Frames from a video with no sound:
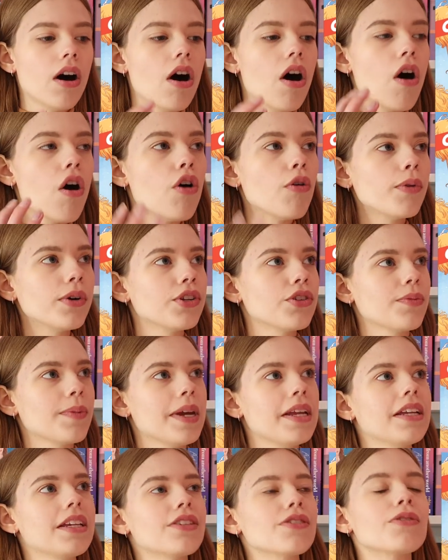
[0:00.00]
always
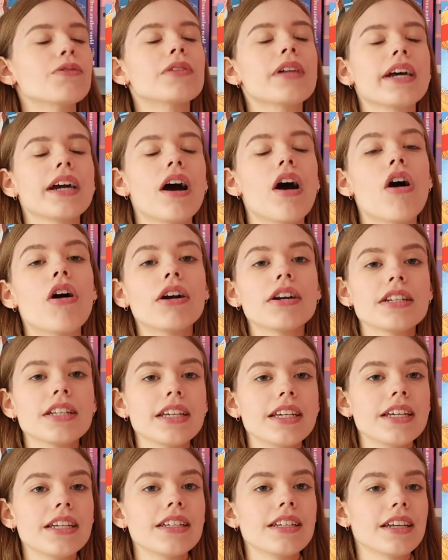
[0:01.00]
remaining so
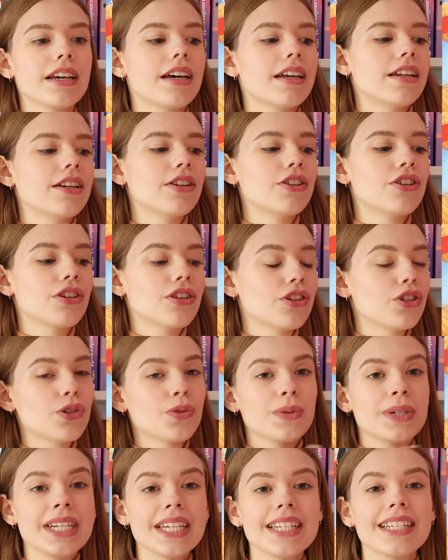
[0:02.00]
light-hearted and
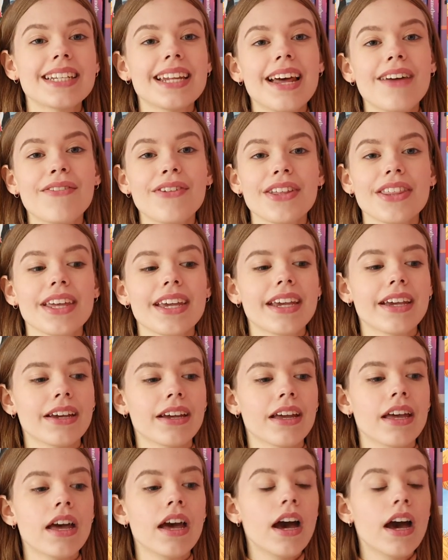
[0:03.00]
sweet and everything,